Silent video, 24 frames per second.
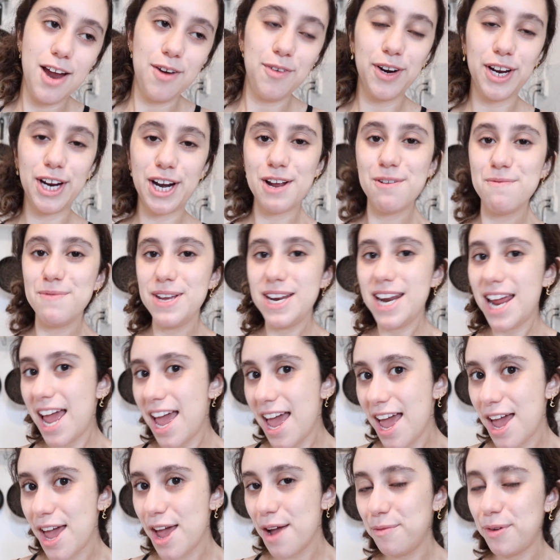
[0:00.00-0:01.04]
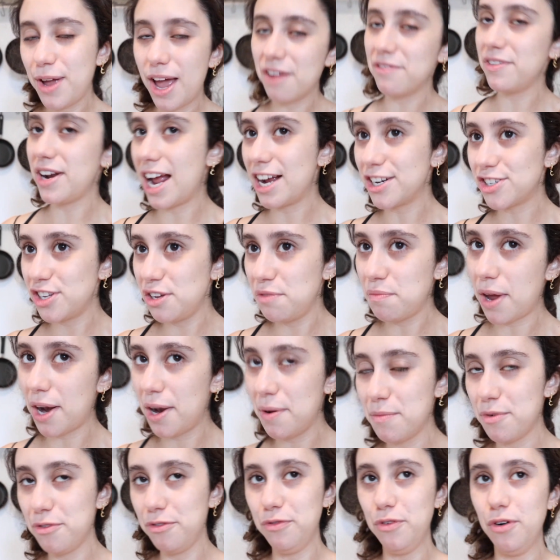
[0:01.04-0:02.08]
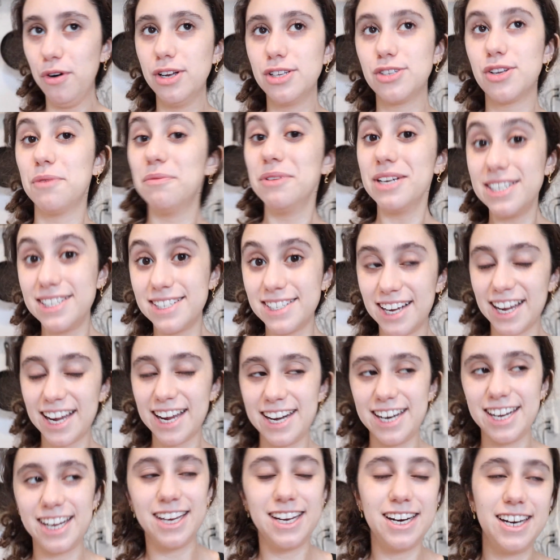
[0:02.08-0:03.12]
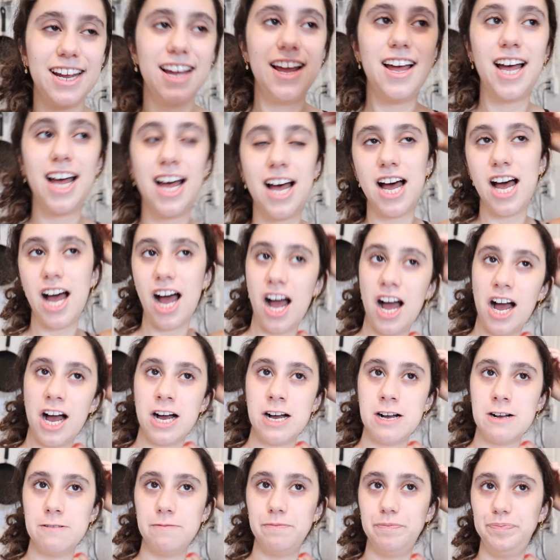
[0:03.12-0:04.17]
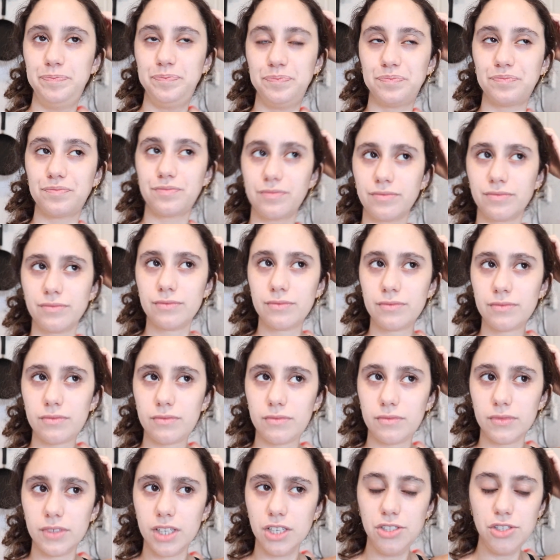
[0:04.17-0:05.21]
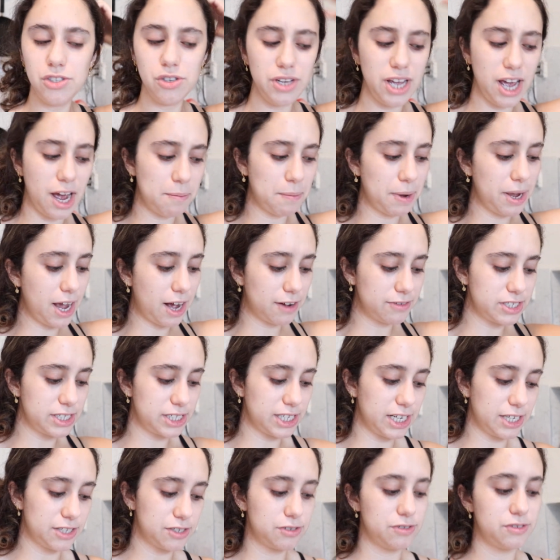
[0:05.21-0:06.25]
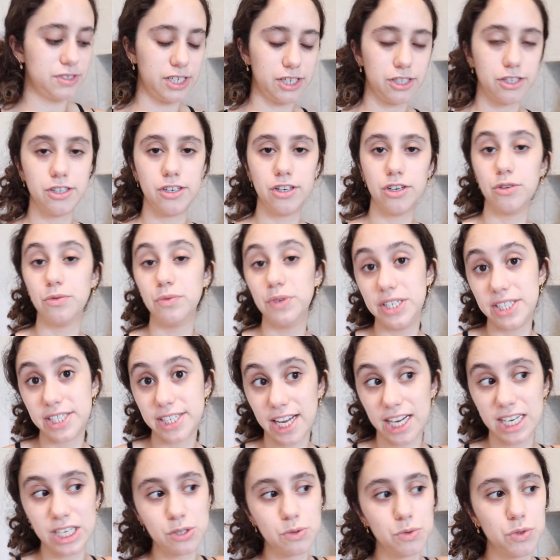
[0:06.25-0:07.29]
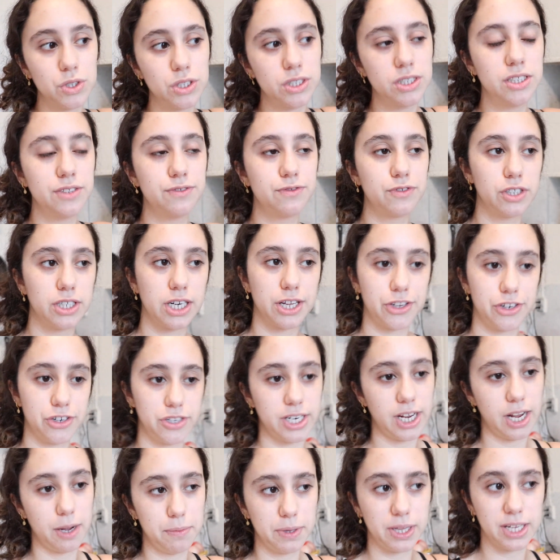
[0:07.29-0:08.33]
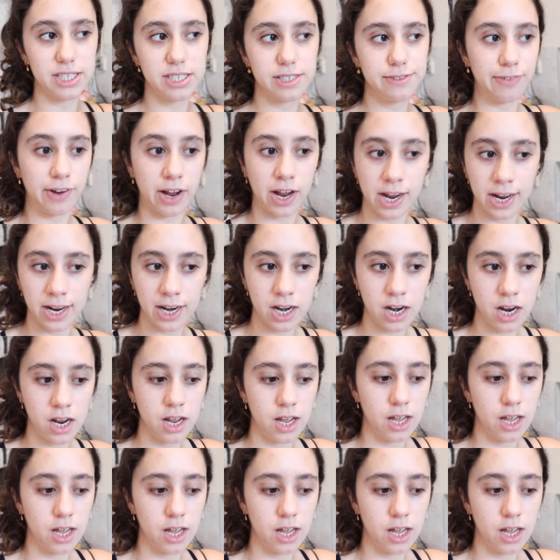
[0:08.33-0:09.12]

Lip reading: We're gonna meet him. We haven't actually met him before, so I'm excited. So yeah, I might have to cancel dinner or reschedule for another day, but that's fine.